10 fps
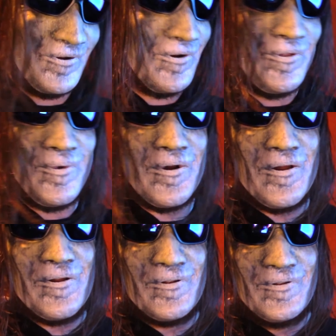All the
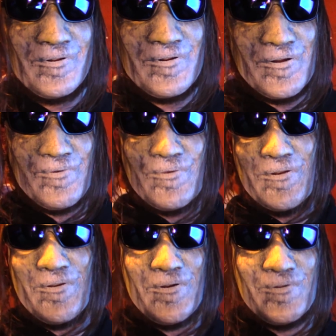while, I've
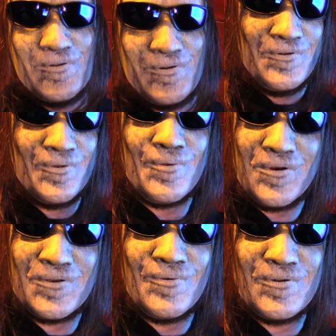been having the
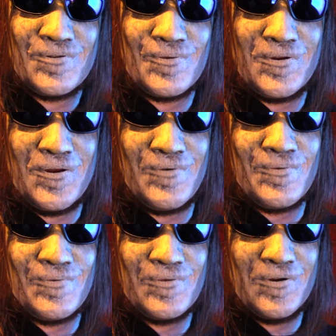Breaking Benjamin
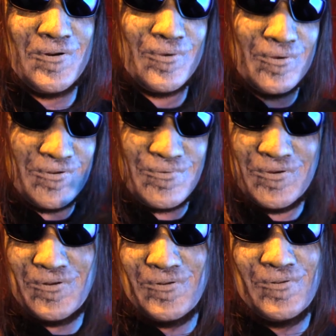album on
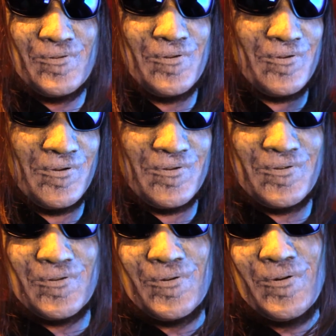repeat, just
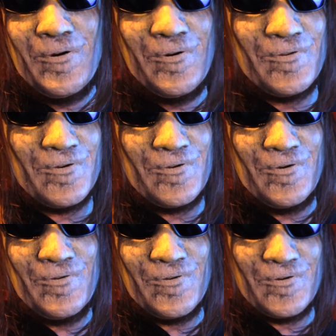listening to it over and
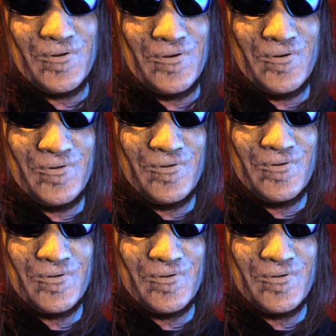over again.